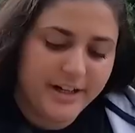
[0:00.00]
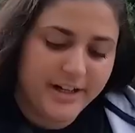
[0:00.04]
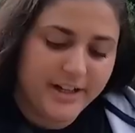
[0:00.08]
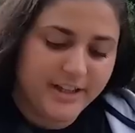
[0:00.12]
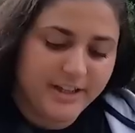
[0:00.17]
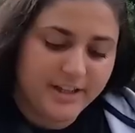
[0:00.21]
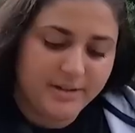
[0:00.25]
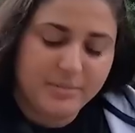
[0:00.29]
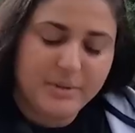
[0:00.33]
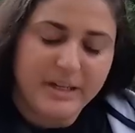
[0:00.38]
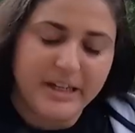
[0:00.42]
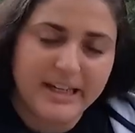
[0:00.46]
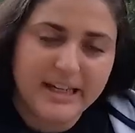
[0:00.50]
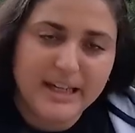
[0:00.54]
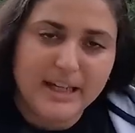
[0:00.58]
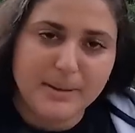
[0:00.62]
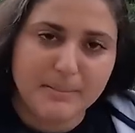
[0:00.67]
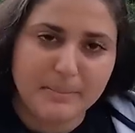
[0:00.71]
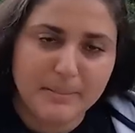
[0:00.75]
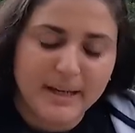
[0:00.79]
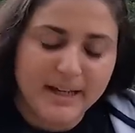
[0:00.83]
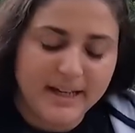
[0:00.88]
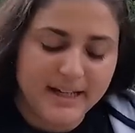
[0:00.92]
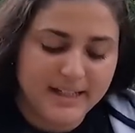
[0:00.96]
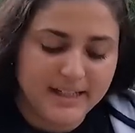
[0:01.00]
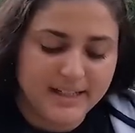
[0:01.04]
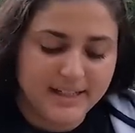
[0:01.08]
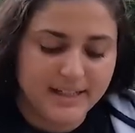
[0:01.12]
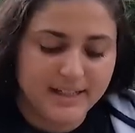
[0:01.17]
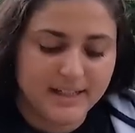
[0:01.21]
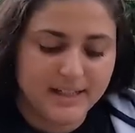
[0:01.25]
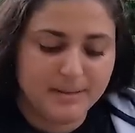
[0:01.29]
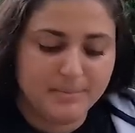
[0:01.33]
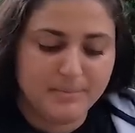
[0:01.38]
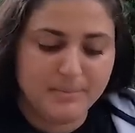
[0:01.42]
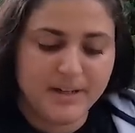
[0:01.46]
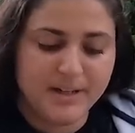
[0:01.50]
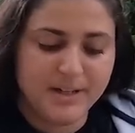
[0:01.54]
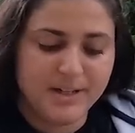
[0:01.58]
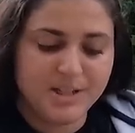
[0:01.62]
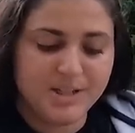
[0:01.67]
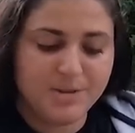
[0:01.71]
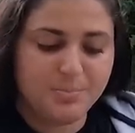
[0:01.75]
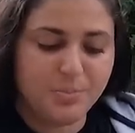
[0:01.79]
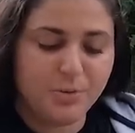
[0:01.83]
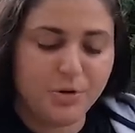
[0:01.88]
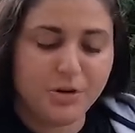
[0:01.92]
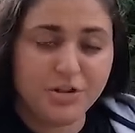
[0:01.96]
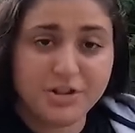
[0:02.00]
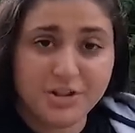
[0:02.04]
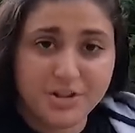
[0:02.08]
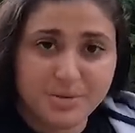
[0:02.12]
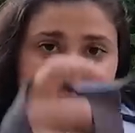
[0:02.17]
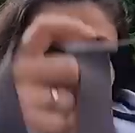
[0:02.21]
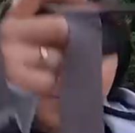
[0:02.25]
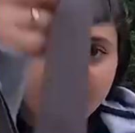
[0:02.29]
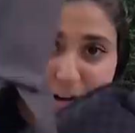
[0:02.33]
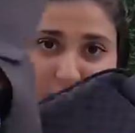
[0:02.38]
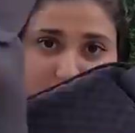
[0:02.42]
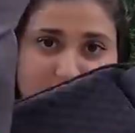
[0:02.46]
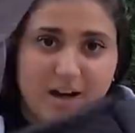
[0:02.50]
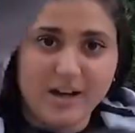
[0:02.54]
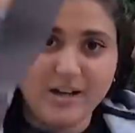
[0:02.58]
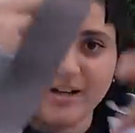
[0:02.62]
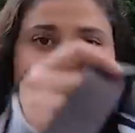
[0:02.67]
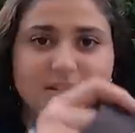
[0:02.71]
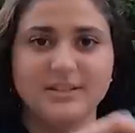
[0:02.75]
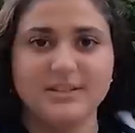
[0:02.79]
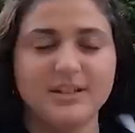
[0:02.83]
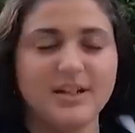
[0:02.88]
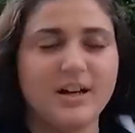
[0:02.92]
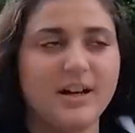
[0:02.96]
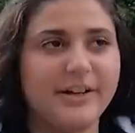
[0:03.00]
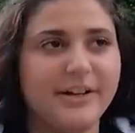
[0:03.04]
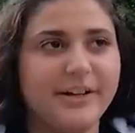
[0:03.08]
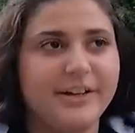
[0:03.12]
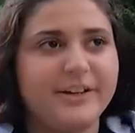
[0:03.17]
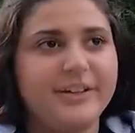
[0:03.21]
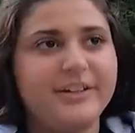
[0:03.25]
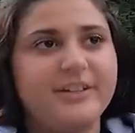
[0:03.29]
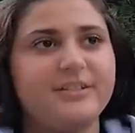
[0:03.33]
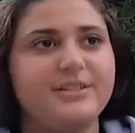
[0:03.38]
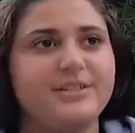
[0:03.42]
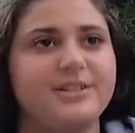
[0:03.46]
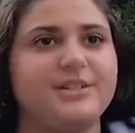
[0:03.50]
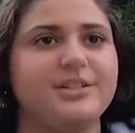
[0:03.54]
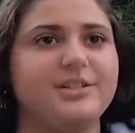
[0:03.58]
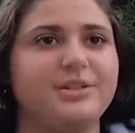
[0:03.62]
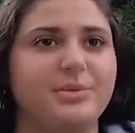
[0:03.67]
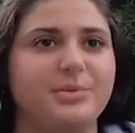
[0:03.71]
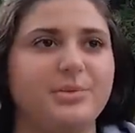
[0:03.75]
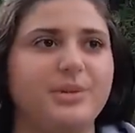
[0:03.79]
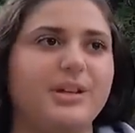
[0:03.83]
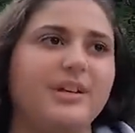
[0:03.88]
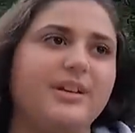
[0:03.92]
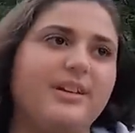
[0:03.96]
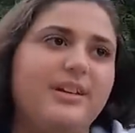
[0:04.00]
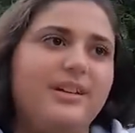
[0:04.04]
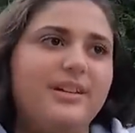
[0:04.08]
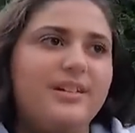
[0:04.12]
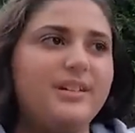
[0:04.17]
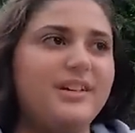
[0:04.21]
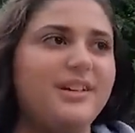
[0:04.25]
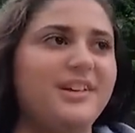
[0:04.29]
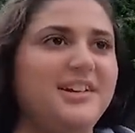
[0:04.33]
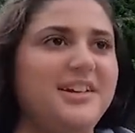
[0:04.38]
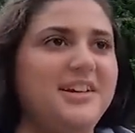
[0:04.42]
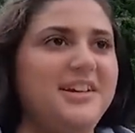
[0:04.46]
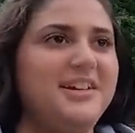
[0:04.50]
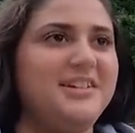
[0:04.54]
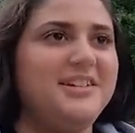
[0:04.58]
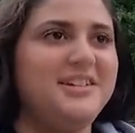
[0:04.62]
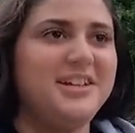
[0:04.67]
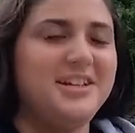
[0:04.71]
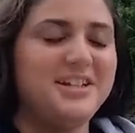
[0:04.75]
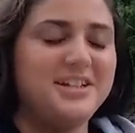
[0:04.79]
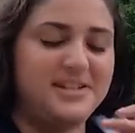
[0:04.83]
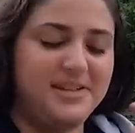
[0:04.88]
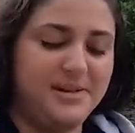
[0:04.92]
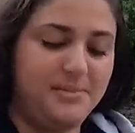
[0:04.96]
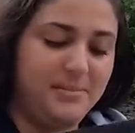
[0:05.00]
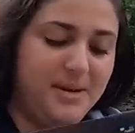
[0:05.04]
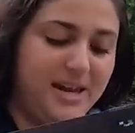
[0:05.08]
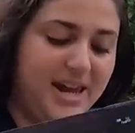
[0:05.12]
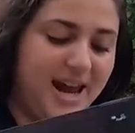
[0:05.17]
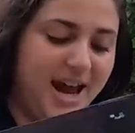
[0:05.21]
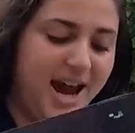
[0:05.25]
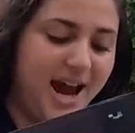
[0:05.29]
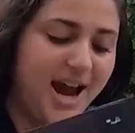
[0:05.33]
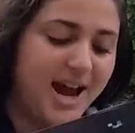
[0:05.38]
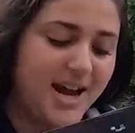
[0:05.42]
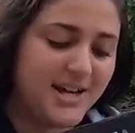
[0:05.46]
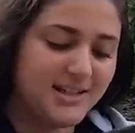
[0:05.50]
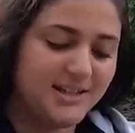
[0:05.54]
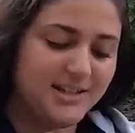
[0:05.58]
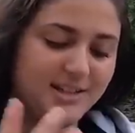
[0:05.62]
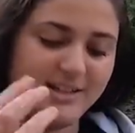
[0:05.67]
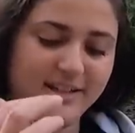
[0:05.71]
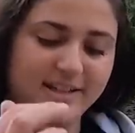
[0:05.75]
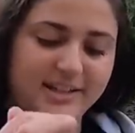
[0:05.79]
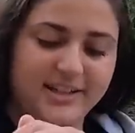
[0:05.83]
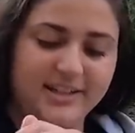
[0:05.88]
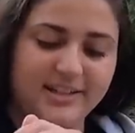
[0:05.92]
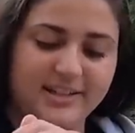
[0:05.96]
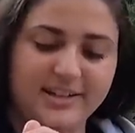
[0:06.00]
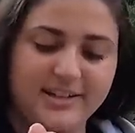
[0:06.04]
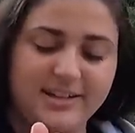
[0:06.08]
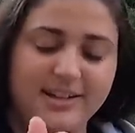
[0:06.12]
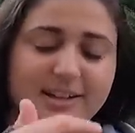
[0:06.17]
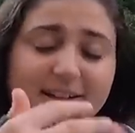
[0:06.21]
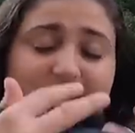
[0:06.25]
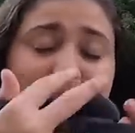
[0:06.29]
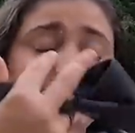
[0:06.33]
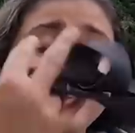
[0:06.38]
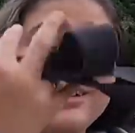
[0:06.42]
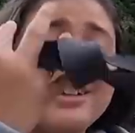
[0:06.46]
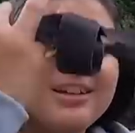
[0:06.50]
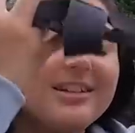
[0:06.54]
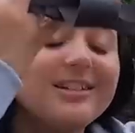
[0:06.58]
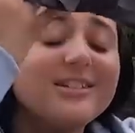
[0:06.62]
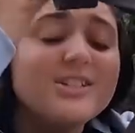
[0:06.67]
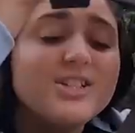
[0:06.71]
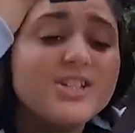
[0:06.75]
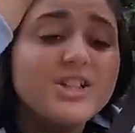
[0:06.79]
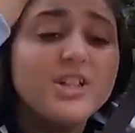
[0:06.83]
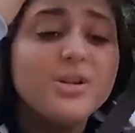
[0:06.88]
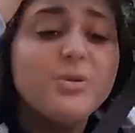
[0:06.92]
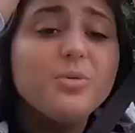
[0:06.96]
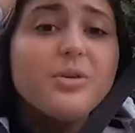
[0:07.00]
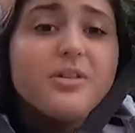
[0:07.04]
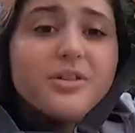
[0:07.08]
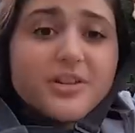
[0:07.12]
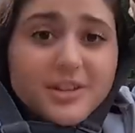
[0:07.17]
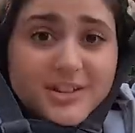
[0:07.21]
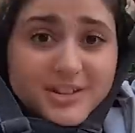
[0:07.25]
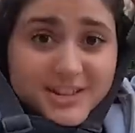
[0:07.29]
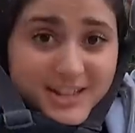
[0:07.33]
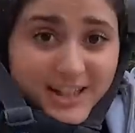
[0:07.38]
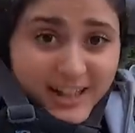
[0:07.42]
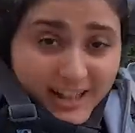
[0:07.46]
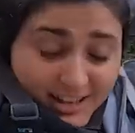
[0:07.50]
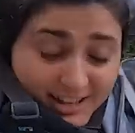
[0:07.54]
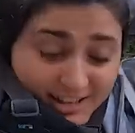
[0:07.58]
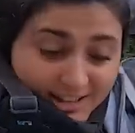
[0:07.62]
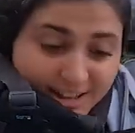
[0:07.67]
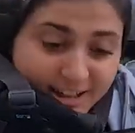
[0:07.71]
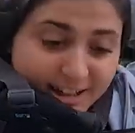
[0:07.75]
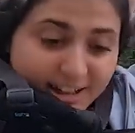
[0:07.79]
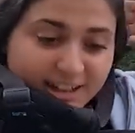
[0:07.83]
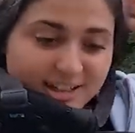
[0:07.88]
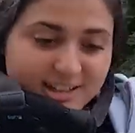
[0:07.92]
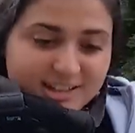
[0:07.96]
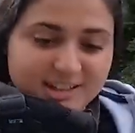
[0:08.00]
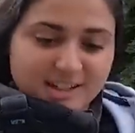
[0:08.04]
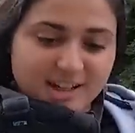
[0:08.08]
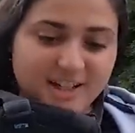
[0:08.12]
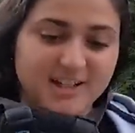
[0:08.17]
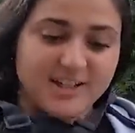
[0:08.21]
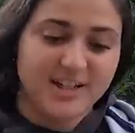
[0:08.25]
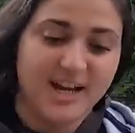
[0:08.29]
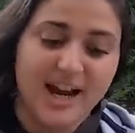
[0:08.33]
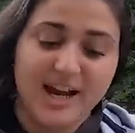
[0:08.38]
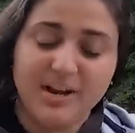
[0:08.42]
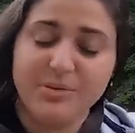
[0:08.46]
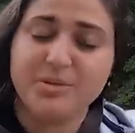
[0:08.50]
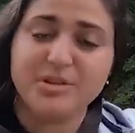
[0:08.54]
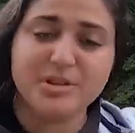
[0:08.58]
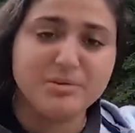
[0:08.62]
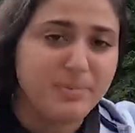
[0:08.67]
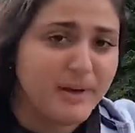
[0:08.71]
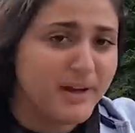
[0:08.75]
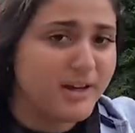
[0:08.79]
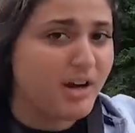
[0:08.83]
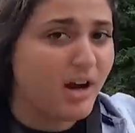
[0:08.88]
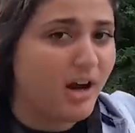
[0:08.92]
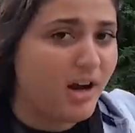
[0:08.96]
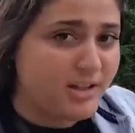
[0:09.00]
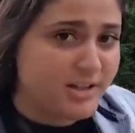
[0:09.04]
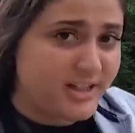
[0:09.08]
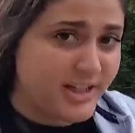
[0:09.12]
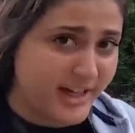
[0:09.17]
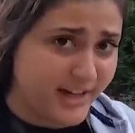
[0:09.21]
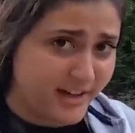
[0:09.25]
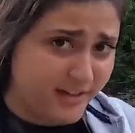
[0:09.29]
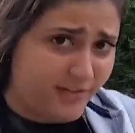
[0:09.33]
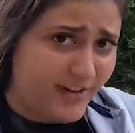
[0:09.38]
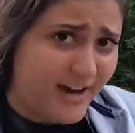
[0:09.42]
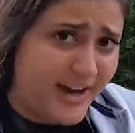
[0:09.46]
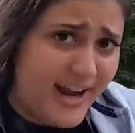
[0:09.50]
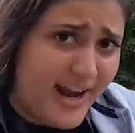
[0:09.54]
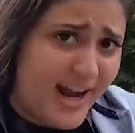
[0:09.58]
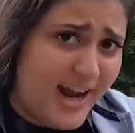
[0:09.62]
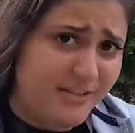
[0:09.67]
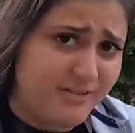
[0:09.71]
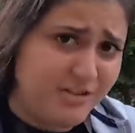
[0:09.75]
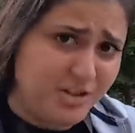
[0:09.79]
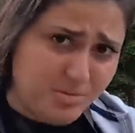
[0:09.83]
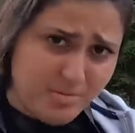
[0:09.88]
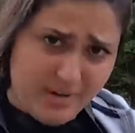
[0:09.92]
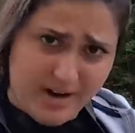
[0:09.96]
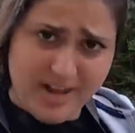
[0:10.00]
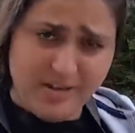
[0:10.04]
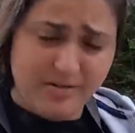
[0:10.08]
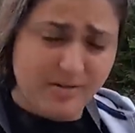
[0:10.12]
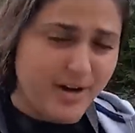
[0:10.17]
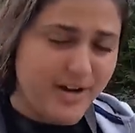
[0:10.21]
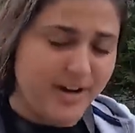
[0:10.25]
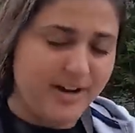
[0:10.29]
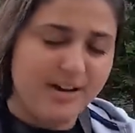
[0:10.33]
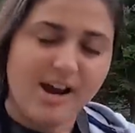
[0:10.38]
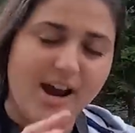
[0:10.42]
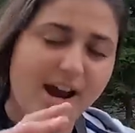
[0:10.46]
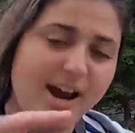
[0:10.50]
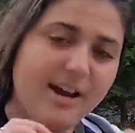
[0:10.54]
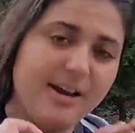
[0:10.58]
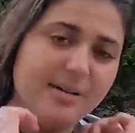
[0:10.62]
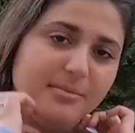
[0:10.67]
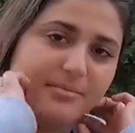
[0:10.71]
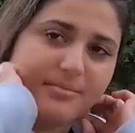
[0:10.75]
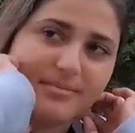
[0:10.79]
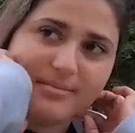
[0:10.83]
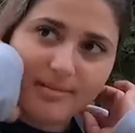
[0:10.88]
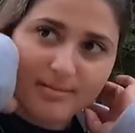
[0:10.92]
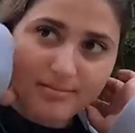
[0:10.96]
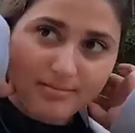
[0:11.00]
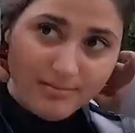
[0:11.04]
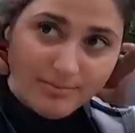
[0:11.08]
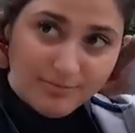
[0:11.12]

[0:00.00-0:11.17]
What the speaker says: right, let me get my sports bra on so we can take some cast and see where the day takes us. I will spend all day if I have to, by the way. I'm